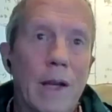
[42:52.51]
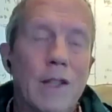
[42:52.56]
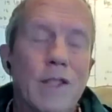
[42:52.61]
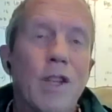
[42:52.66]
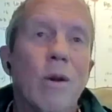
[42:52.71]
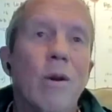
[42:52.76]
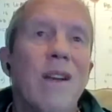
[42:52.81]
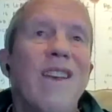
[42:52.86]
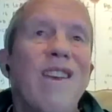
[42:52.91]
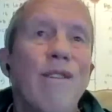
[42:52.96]

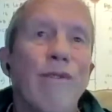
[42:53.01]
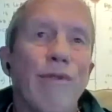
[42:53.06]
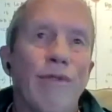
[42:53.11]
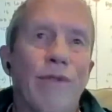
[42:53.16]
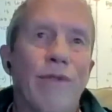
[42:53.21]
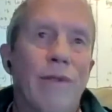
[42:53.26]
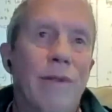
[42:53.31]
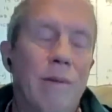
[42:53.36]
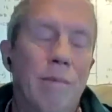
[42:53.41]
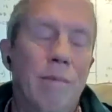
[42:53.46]
So
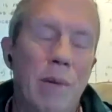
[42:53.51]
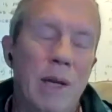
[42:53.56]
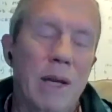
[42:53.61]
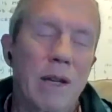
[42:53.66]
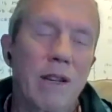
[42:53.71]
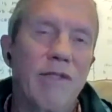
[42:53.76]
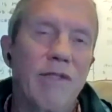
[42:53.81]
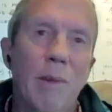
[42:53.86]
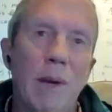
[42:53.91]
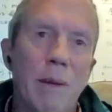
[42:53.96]
if, big
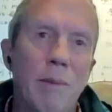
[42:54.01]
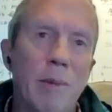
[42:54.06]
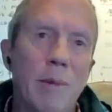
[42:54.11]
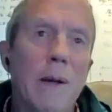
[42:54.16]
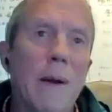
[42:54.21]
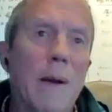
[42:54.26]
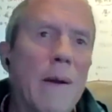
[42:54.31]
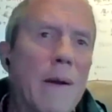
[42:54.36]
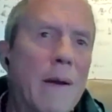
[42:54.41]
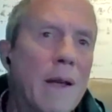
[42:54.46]
if
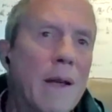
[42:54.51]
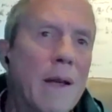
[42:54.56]
maybe,